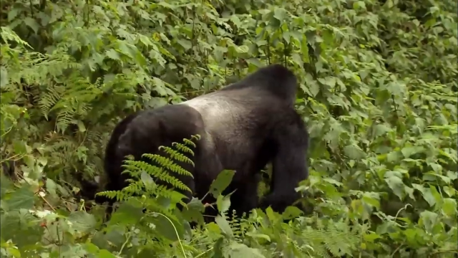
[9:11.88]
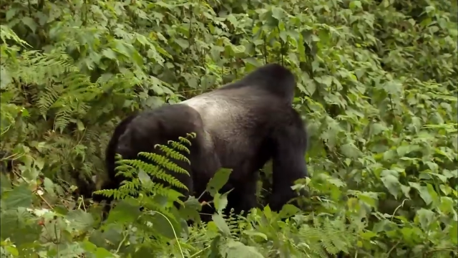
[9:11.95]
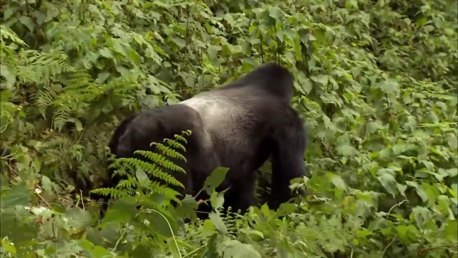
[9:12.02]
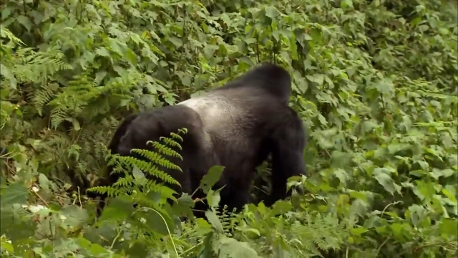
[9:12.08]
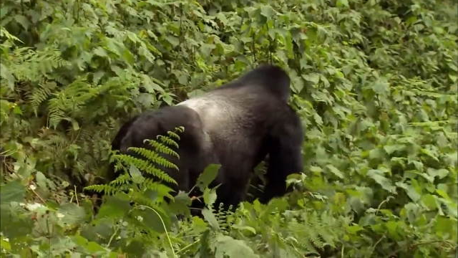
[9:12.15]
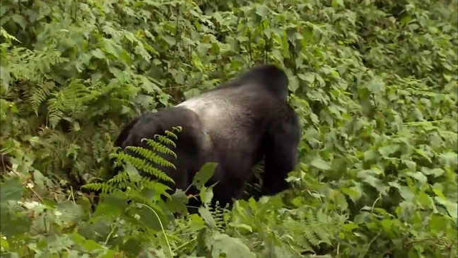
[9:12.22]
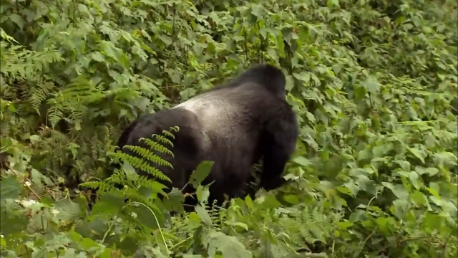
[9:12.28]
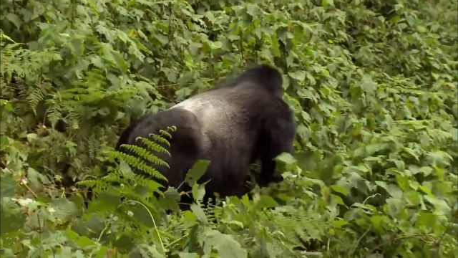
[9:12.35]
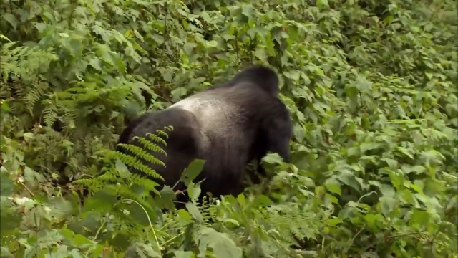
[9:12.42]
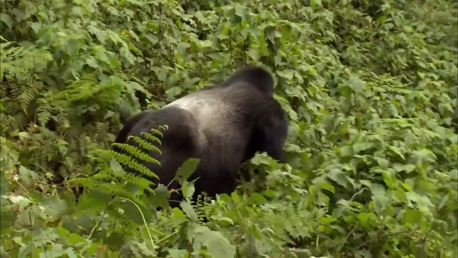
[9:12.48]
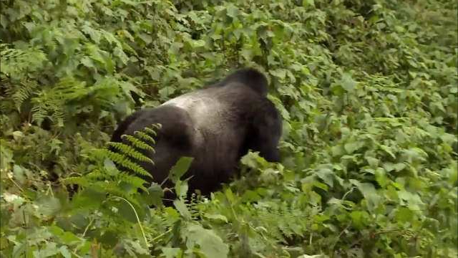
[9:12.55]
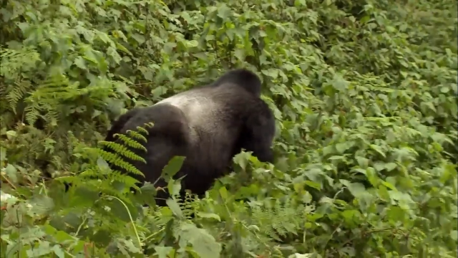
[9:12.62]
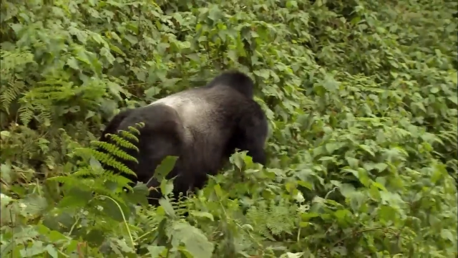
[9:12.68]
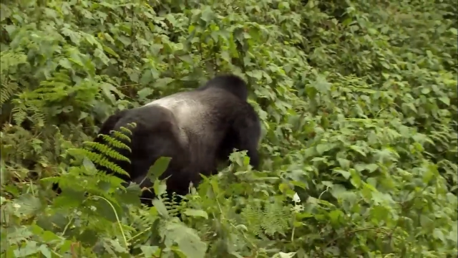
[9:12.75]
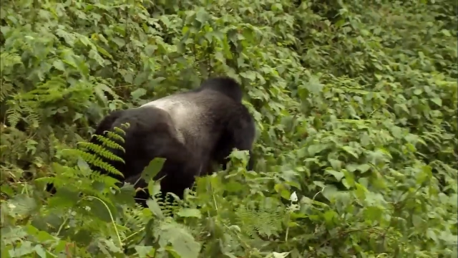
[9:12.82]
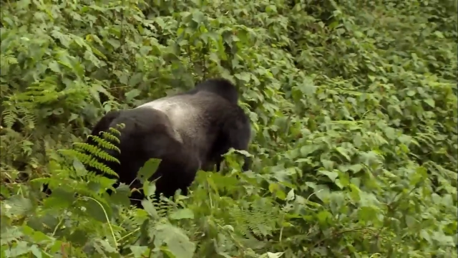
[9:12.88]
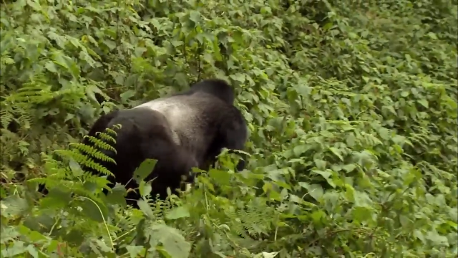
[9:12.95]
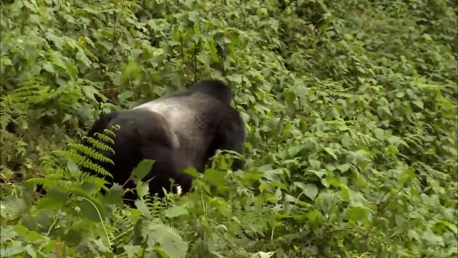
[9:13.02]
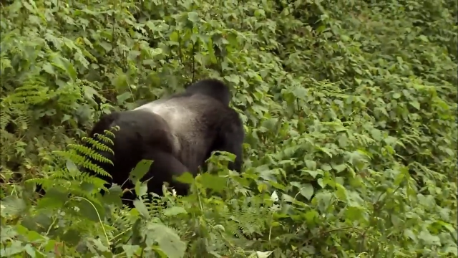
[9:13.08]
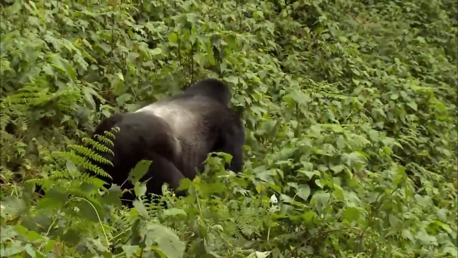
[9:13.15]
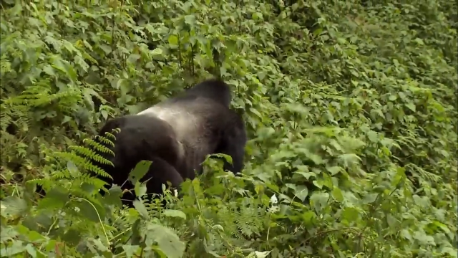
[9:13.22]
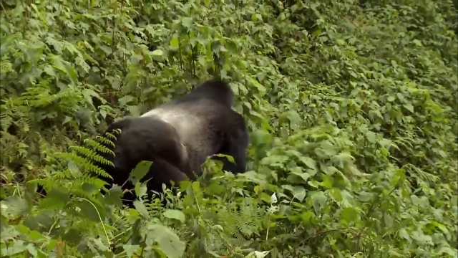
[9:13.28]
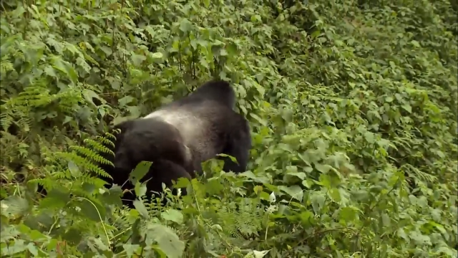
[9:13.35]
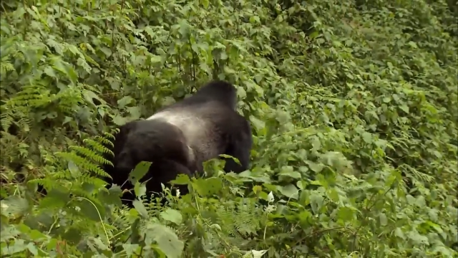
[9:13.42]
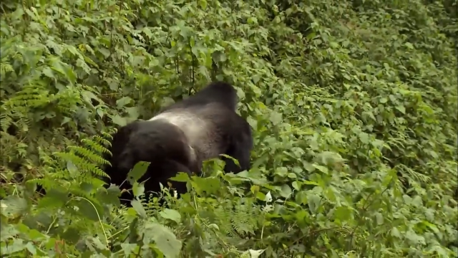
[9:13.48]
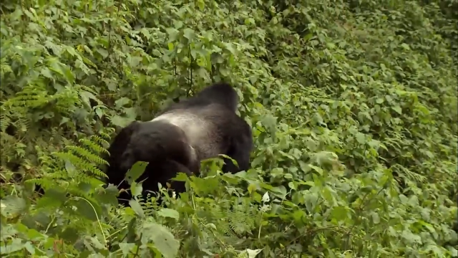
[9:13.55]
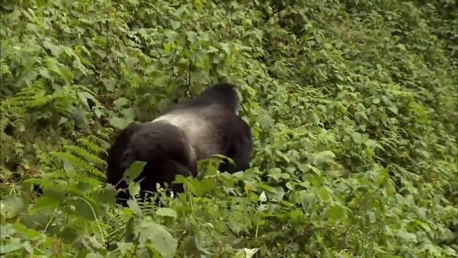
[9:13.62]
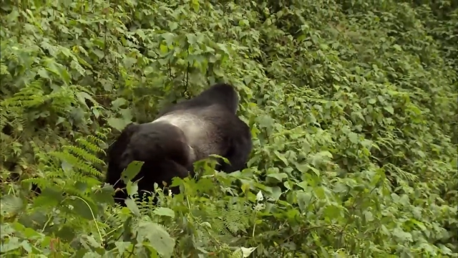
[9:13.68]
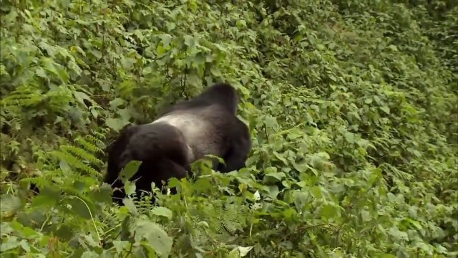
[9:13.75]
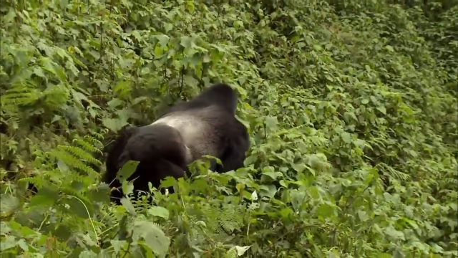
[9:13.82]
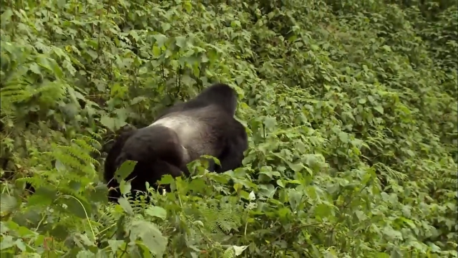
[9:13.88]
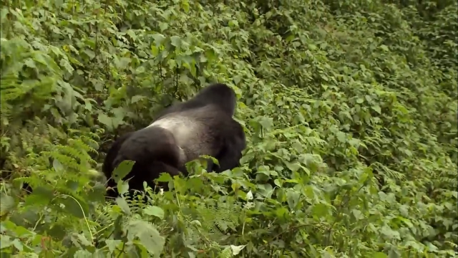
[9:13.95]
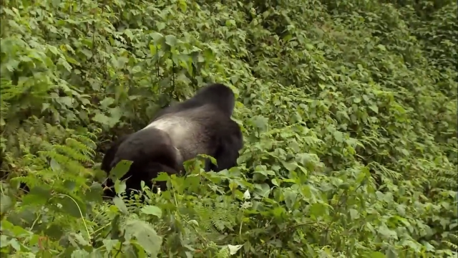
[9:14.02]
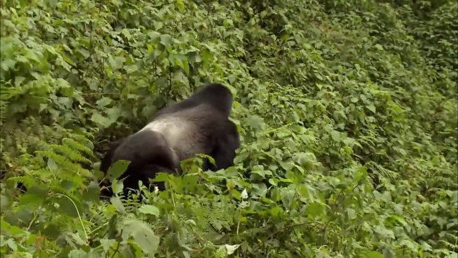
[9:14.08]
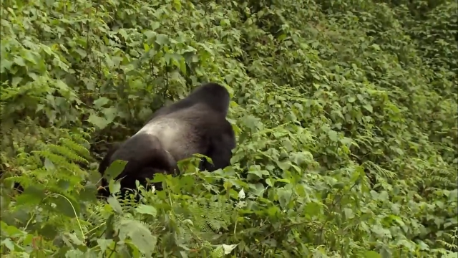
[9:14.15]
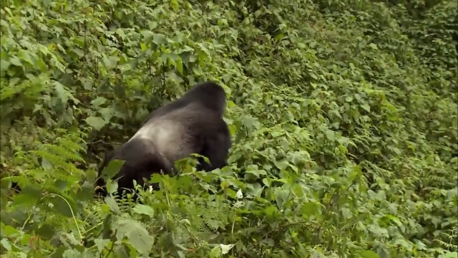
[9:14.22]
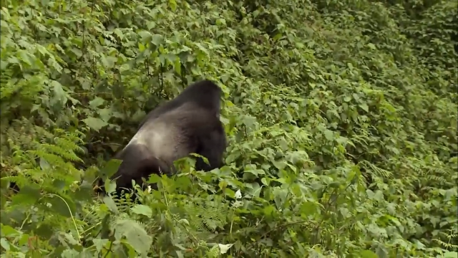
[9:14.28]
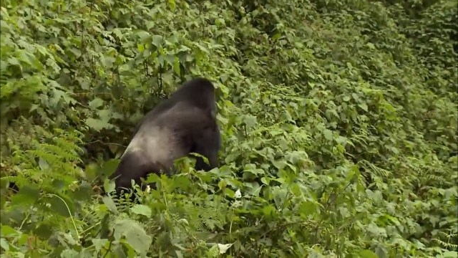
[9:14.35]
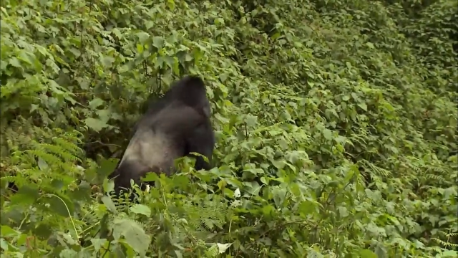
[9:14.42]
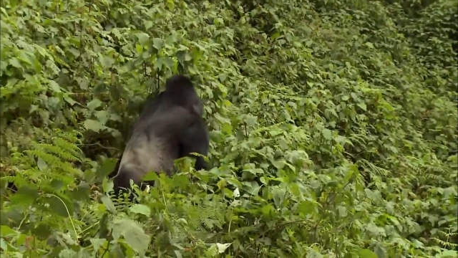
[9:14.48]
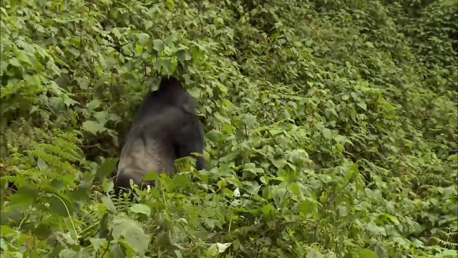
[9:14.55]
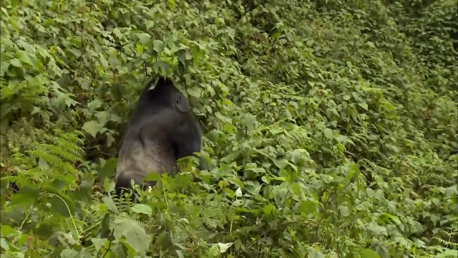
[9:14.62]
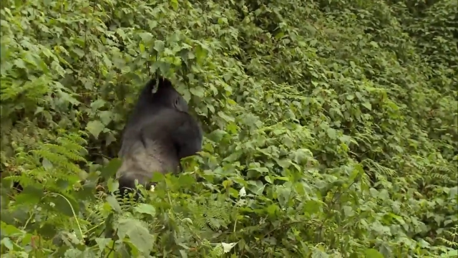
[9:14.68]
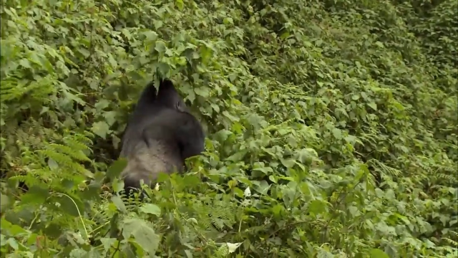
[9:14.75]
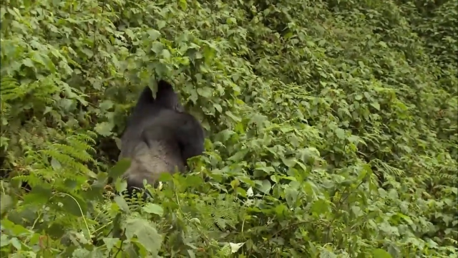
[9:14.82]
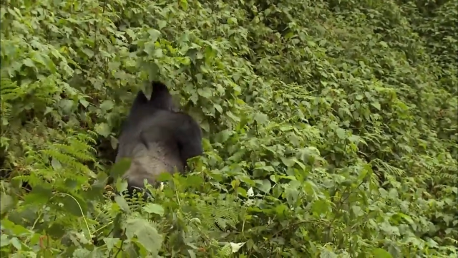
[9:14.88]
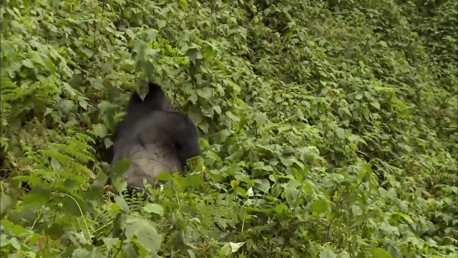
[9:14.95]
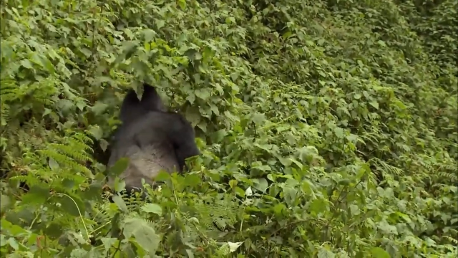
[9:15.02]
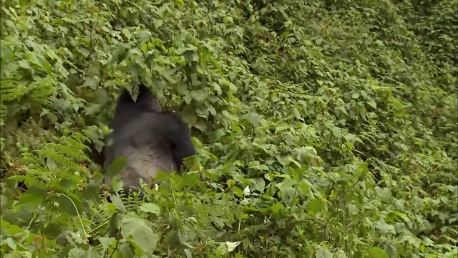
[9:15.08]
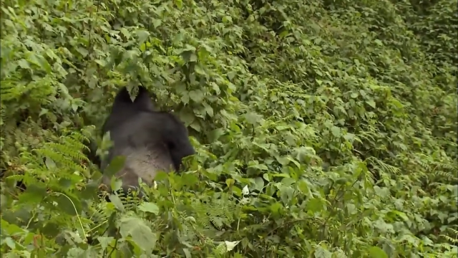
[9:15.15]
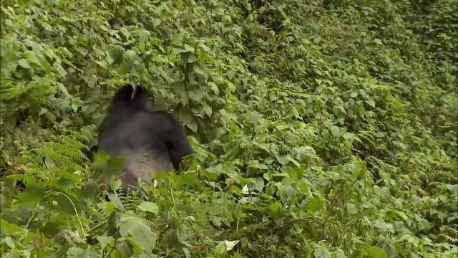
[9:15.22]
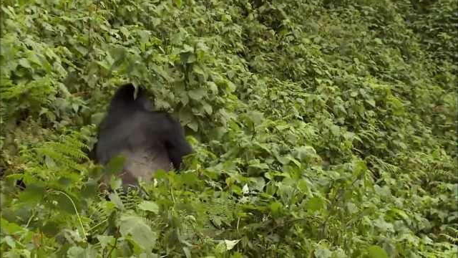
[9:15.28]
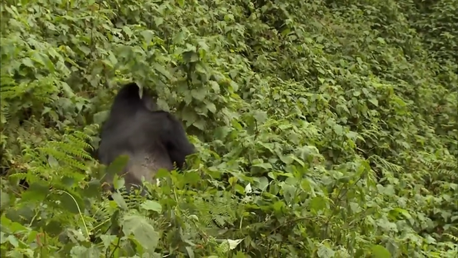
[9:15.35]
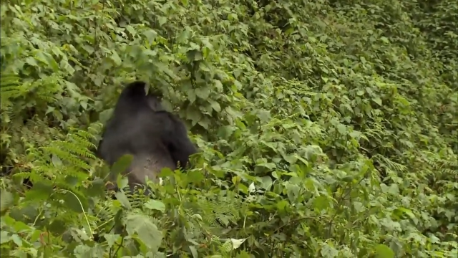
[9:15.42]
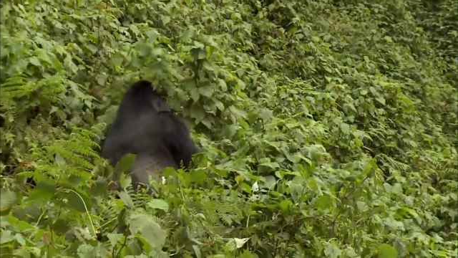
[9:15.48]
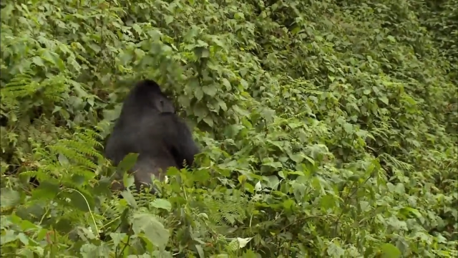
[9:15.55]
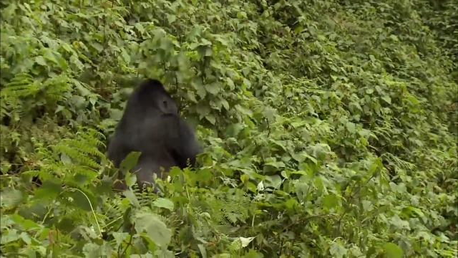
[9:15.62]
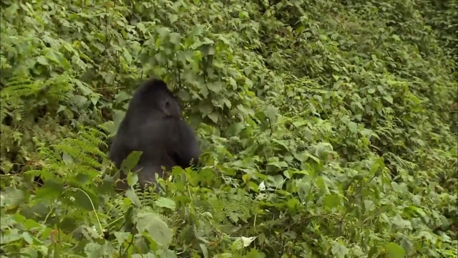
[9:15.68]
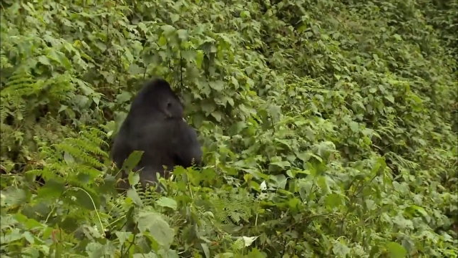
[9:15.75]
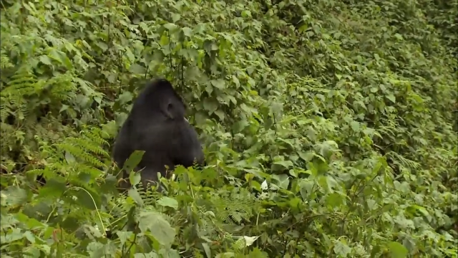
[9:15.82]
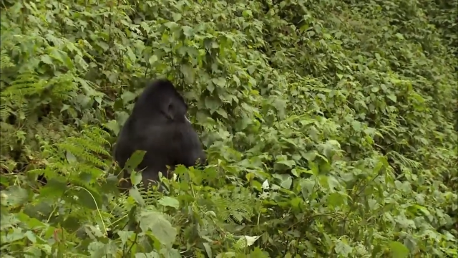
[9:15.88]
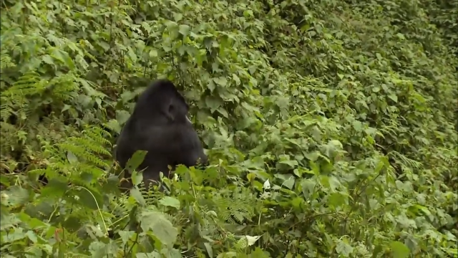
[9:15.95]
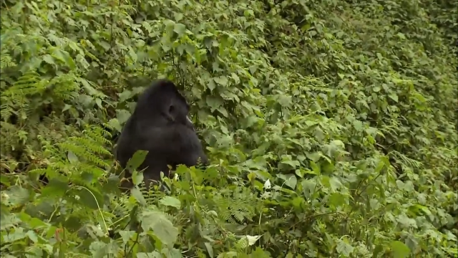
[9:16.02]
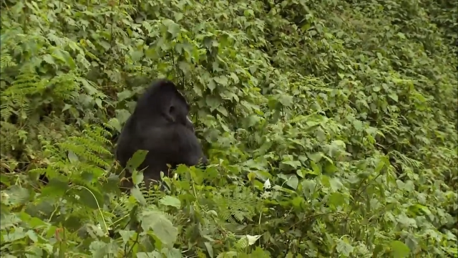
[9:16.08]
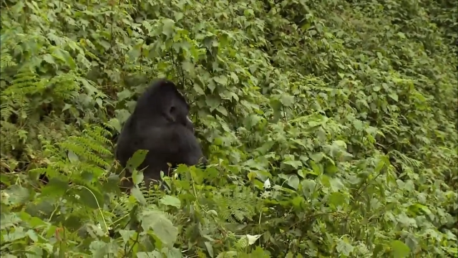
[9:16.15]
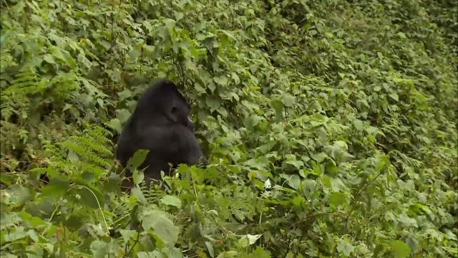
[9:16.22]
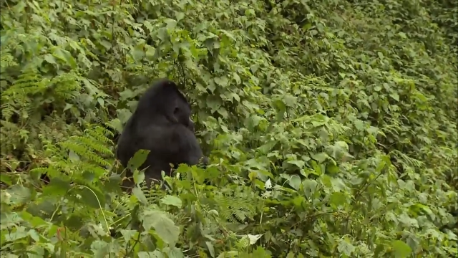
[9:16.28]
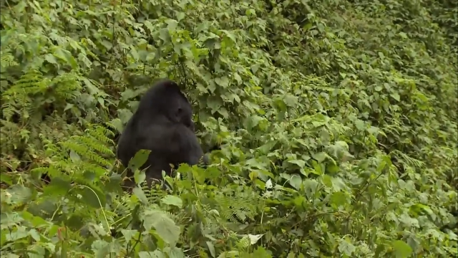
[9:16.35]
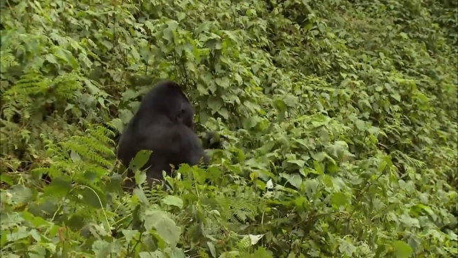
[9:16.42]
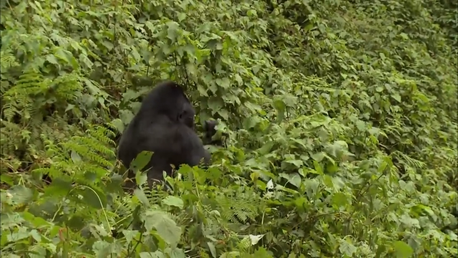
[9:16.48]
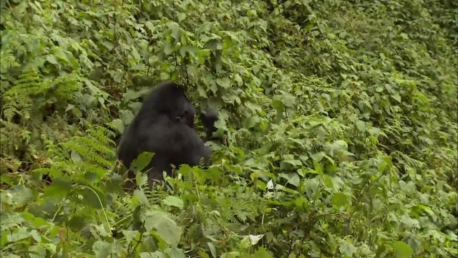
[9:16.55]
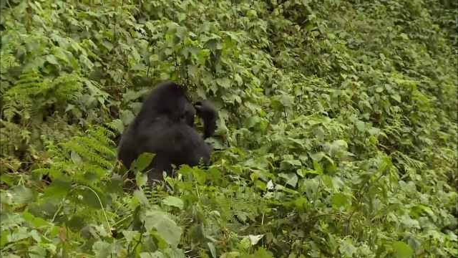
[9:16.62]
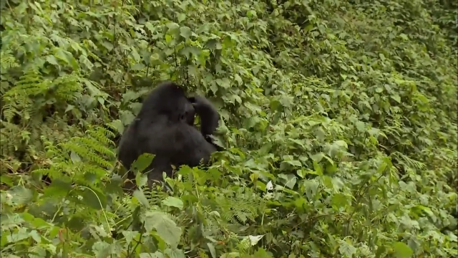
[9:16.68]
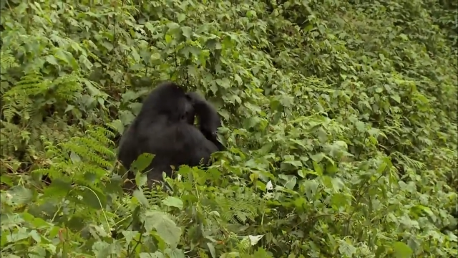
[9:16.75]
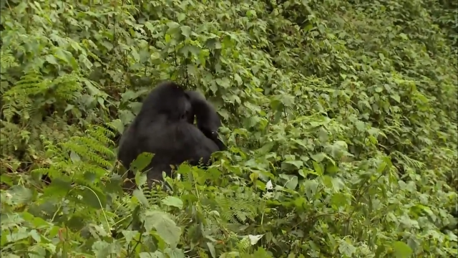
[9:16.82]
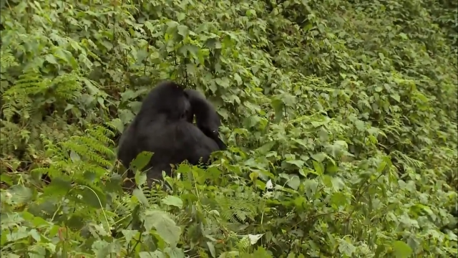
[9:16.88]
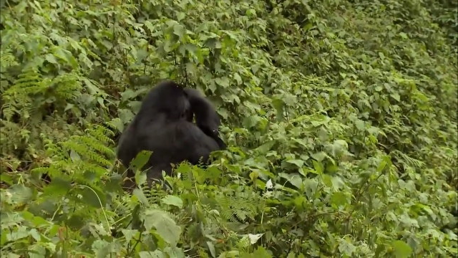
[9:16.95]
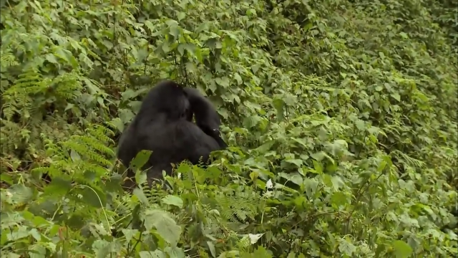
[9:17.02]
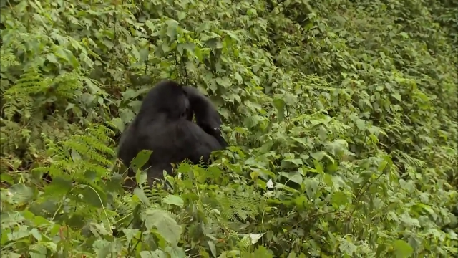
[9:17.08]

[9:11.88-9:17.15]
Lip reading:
No face is visible, so there are no lips to read.